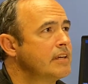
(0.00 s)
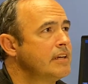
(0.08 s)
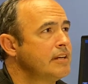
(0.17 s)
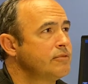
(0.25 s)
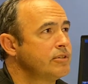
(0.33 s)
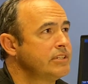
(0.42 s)

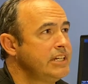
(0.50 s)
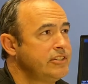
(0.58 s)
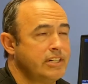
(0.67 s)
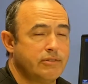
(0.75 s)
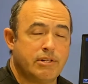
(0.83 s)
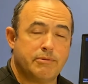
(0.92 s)
and we're
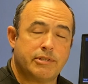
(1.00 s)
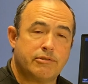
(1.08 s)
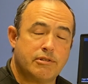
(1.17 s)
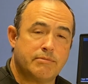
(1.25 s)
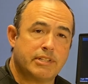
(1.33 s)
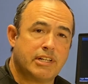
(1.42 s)
teaching
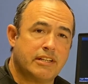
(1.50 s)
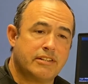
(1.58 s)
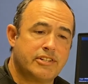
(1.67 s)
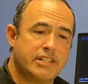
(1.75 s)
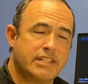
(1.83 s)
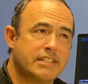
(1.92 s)

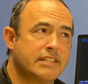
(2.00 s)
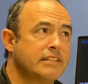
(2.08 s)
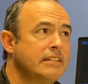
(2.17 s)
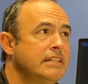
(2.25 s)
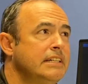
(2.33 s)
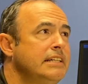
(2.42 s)
rheumatologists
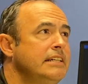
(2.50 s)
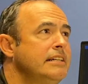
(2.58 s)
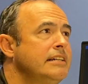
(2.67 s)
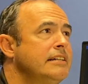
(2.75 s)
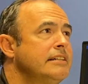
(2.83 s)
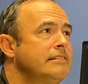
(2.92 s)

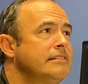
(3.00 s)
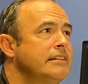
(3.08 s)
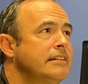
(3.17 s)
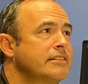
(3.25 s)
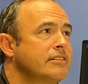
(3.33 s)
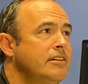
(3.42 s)

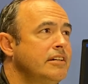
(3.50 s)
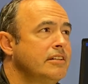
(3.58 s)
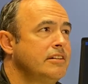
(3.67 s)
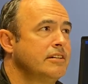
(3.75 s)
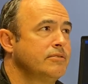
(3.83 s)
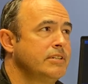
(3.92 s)

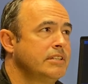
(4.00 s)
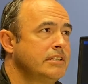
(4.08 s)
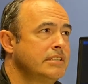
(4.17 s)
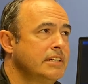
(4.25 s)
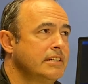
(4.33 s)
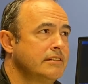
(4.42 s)
along
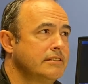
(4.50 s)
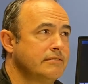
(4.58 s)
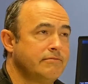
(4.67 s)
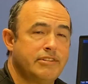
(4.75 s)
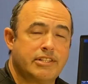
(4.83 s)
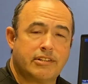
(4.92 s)
with some
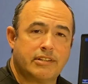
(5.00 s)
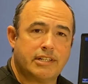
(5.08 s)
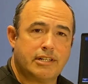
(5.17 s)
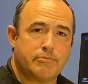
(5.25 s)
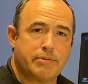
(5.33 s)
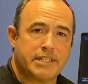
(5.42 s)
physical
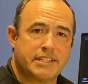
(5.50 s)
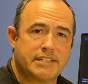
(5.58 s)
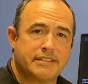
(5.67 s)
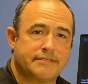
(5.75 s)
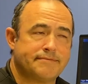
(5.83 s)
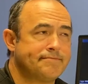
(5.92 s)
therapists.
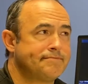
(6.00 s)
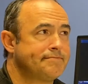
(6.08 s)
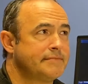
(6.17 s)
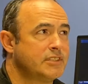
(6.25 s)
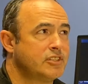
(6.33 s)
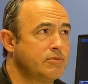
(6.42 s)

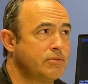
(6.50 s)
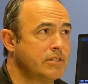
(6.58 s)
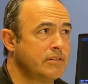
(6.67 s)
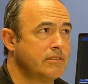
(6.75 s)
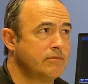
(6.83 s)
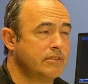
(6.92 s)
So
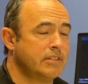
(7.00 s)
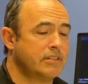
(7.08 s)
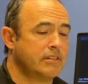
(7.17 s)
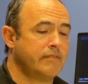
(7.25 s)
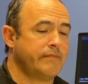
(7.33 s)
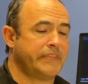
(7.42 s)
we're
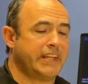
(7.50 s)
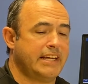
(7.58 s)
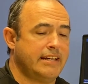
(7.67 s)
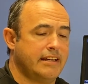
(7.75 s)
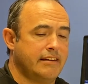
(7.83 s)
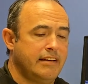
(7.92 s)

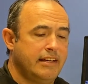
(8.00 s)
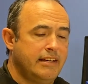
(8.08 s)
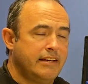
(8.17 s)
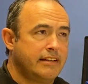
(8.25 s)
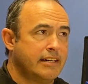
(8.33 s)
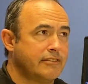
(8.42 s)
kind of
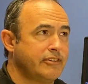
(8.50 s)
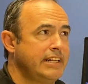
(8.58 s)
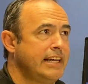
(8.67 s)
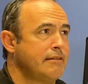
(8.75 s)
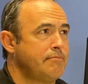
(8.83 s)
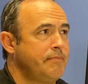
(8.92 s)
covering
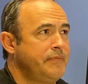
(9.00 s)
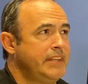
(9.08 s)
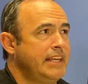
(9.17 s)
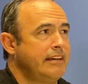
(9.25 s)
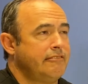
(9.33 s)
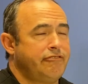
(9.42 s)

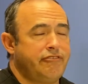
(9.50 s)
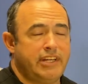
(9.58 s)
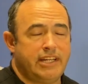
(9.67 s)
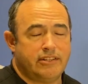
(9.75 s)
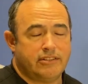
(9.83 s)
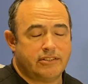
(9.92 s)
that
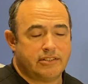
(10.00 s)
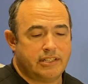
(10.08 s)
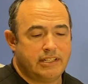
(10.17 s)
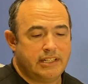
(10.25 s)
field